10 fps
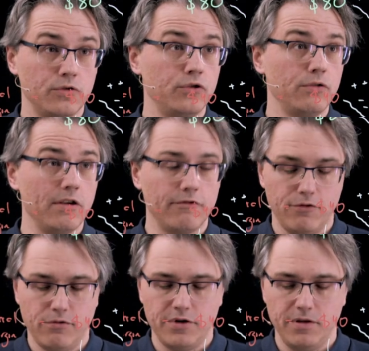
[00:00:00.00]
doing
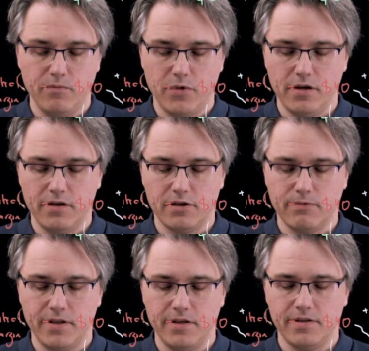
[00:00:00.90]
40 minus
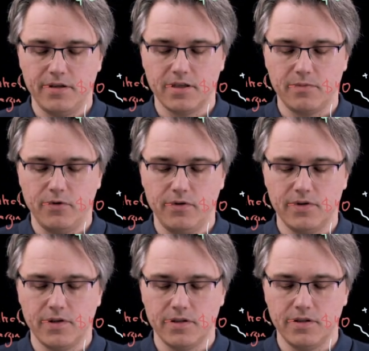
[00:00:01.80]

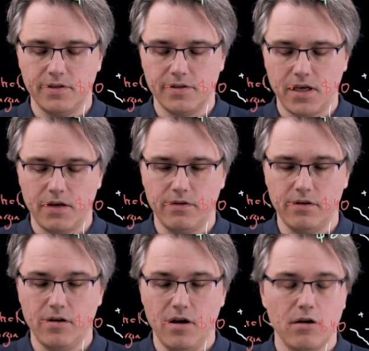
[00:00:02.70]

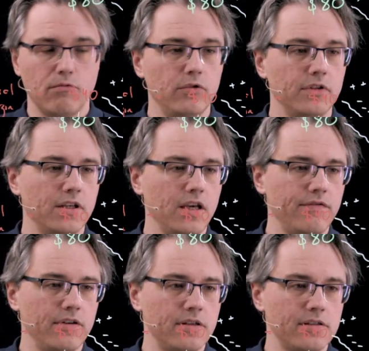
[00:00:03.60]
26.67 would
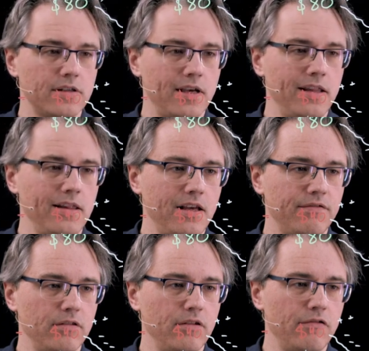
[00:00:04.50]
give us a
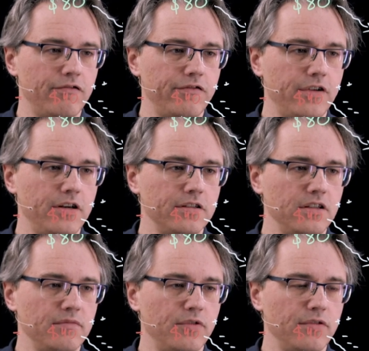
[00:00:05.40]
level of
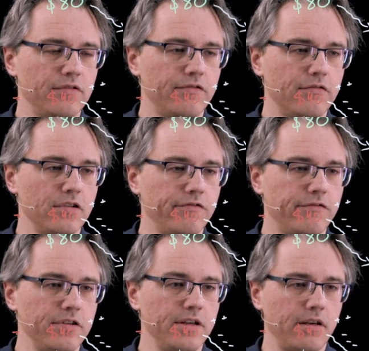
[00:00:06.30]

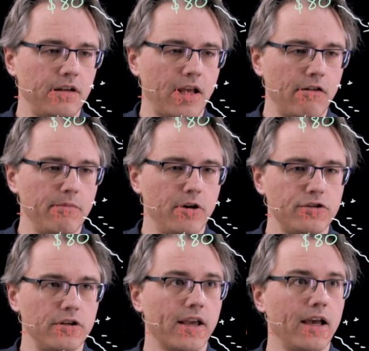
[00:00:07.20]
13.33 in our
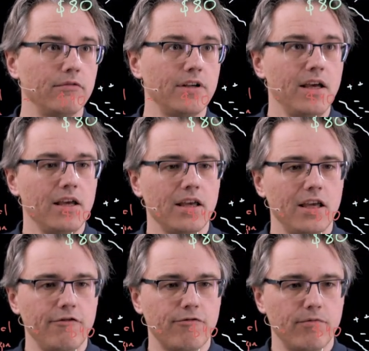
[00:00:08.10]
margin account
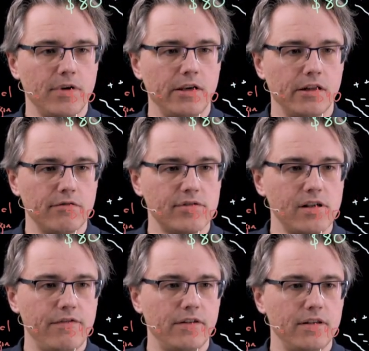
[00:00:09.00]
if we, you know, suffer